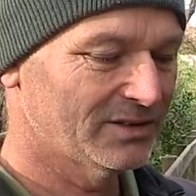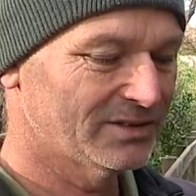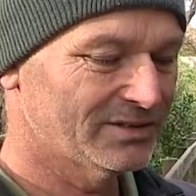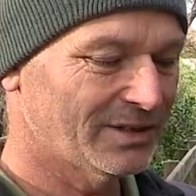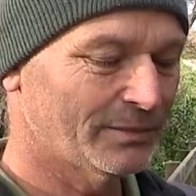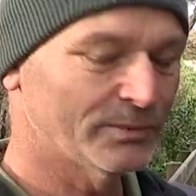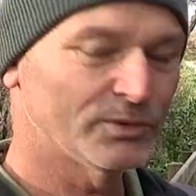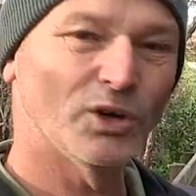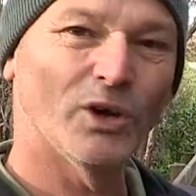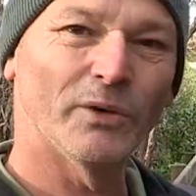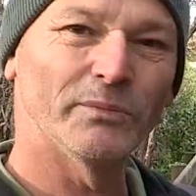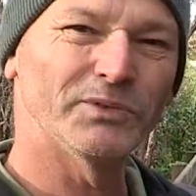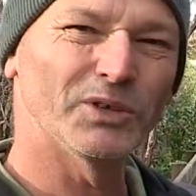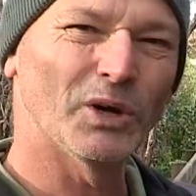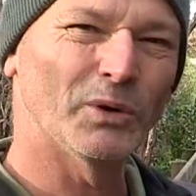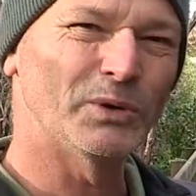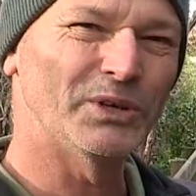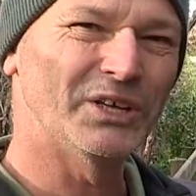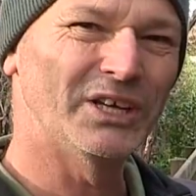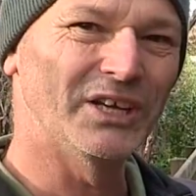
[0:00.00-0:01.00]
sometimes I
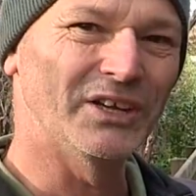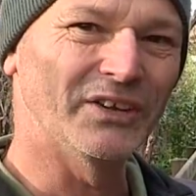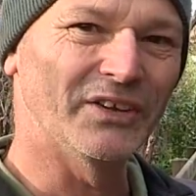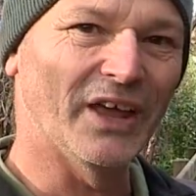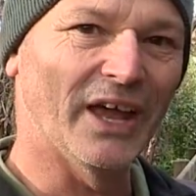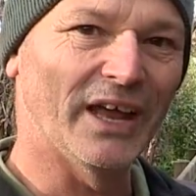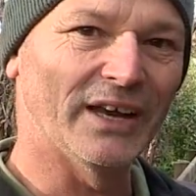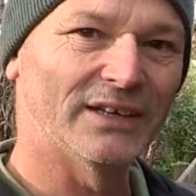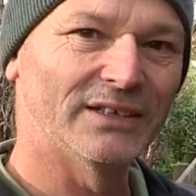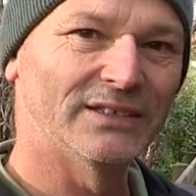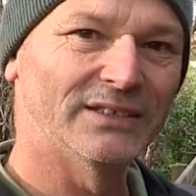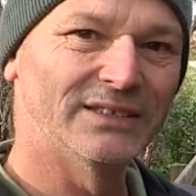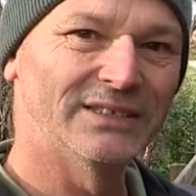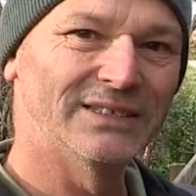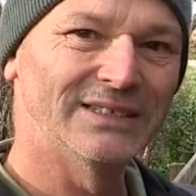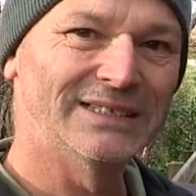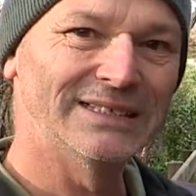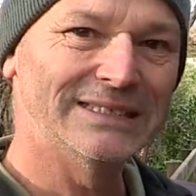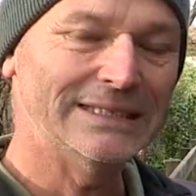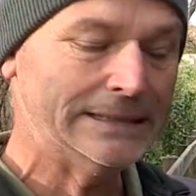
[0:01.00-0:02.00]
would hit that
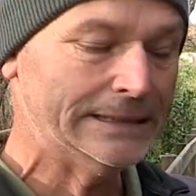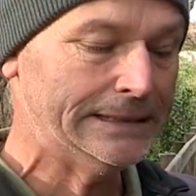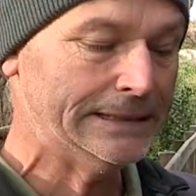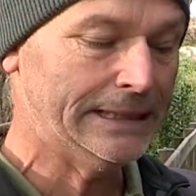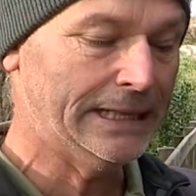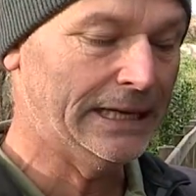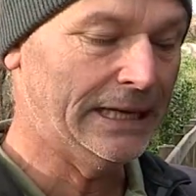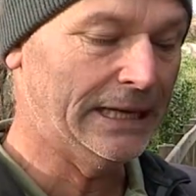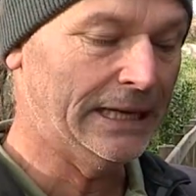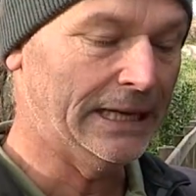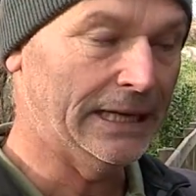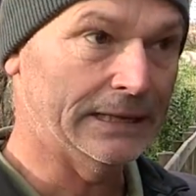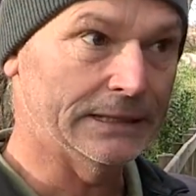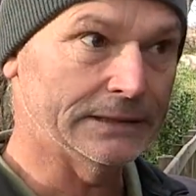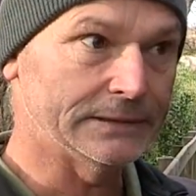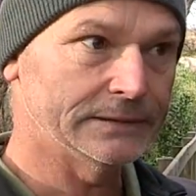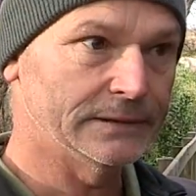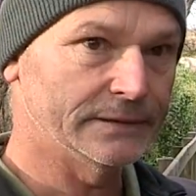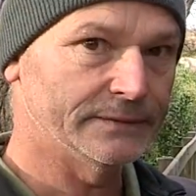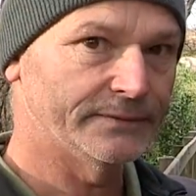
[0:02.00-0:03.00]
and
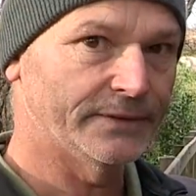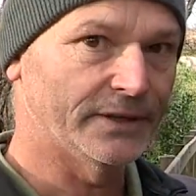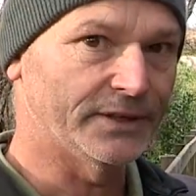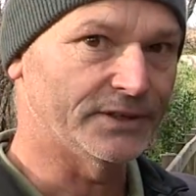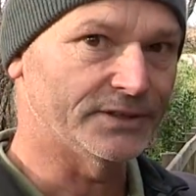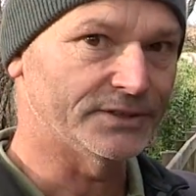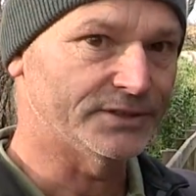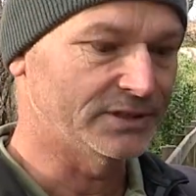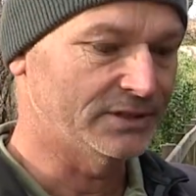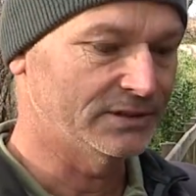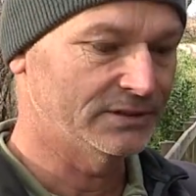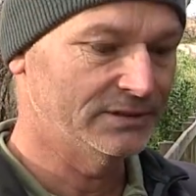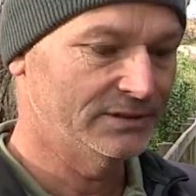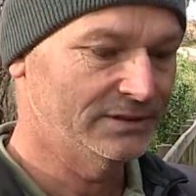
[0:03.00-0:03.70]
it's not focusing.